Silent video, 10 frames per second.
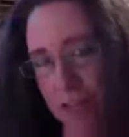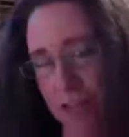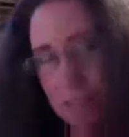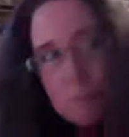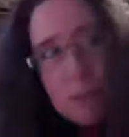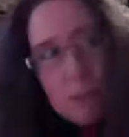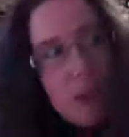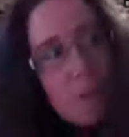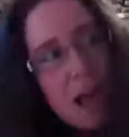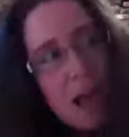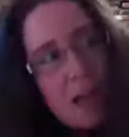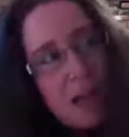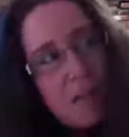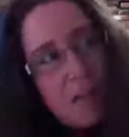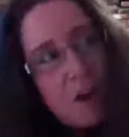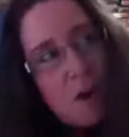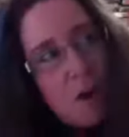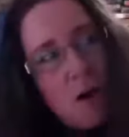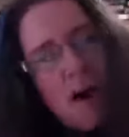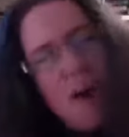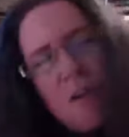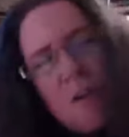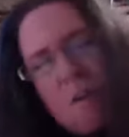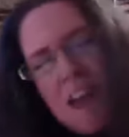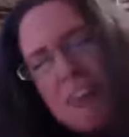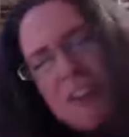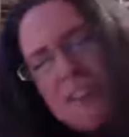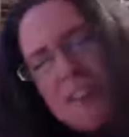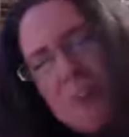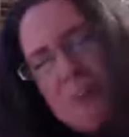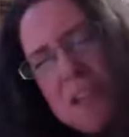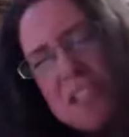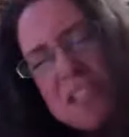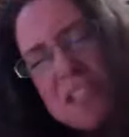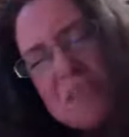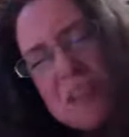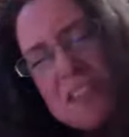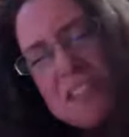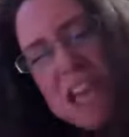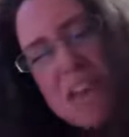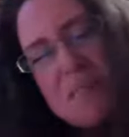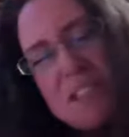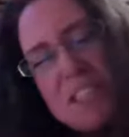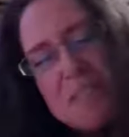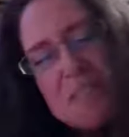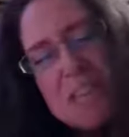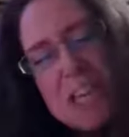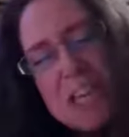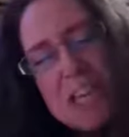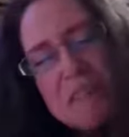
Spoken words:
People come on and they go, oh, I won't buy a thrift store puzzle because what if it's got a missing piece?